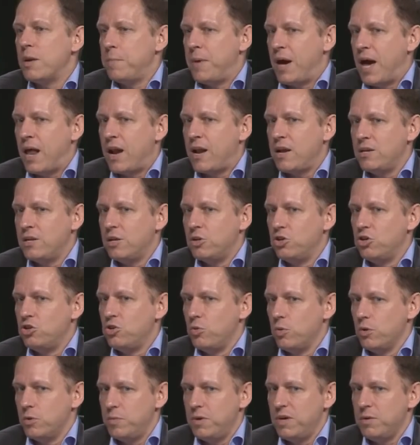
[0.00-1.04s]
a bad idea to do it
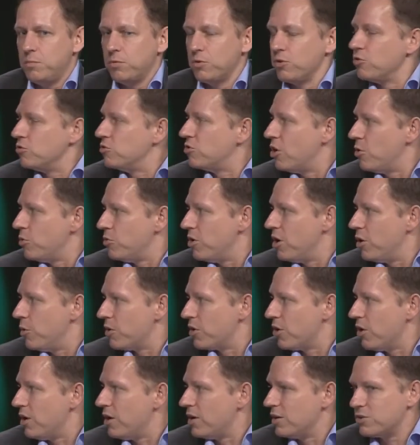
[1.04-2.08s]
with people you don't know at
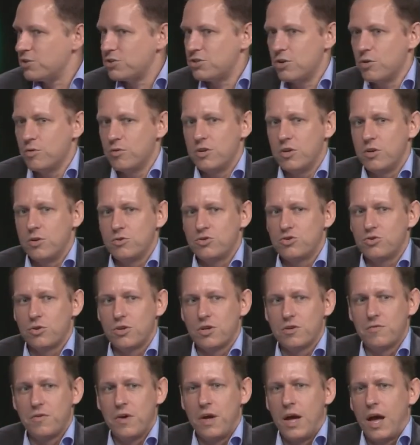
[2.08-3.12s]
all. So, you know, it's sort
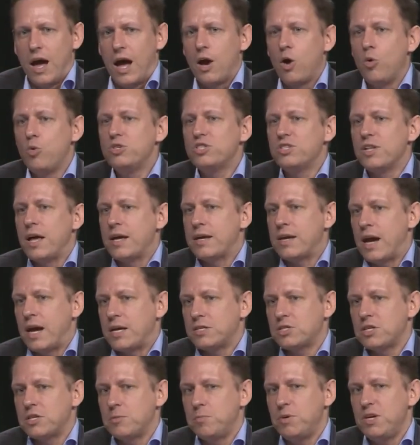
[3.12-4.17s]
of, I always like
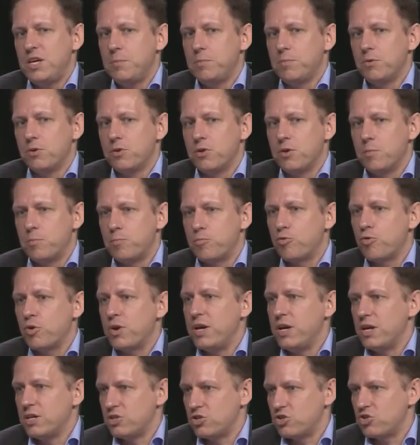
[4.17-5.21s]
asking people the
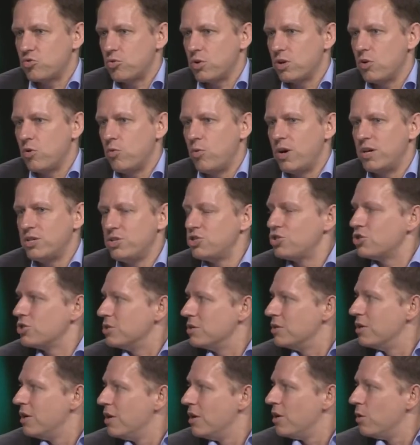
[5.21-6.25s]
prehistory
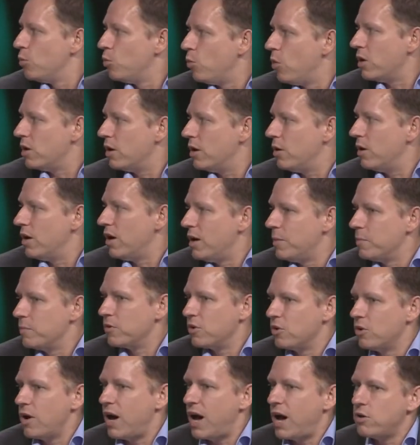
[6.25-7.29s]
question. What, um,
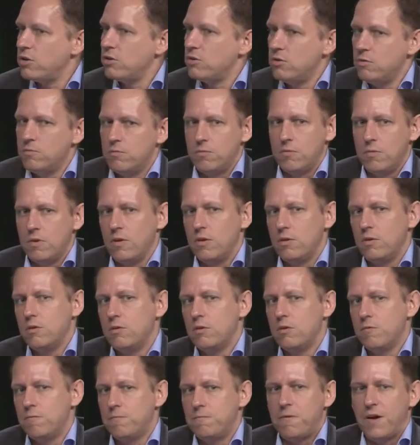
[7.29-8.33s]
you know, how did
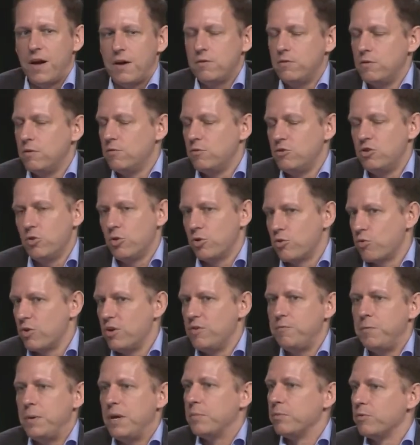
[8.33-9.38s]
the, two or three
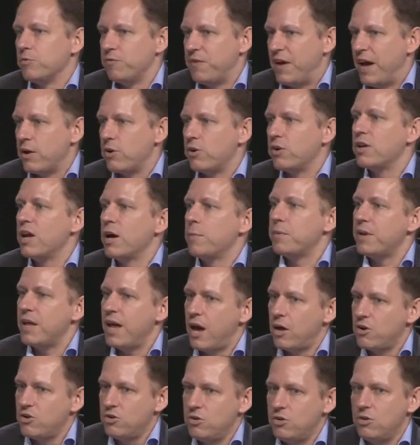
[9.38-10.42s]
people who founded a company,
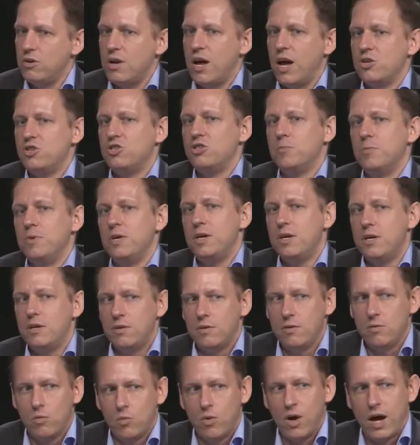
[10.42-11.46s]
how did, how did you meet?
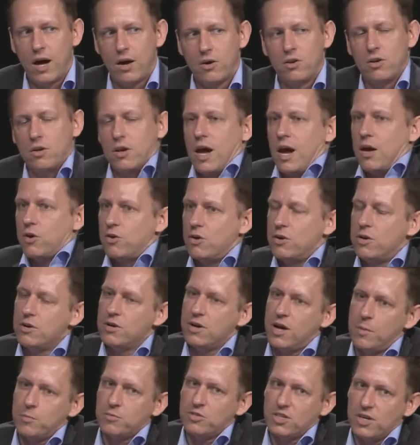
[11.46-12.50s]
How did, how did it
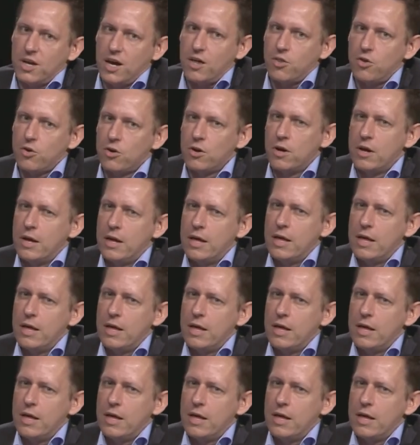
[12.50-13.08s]
come together?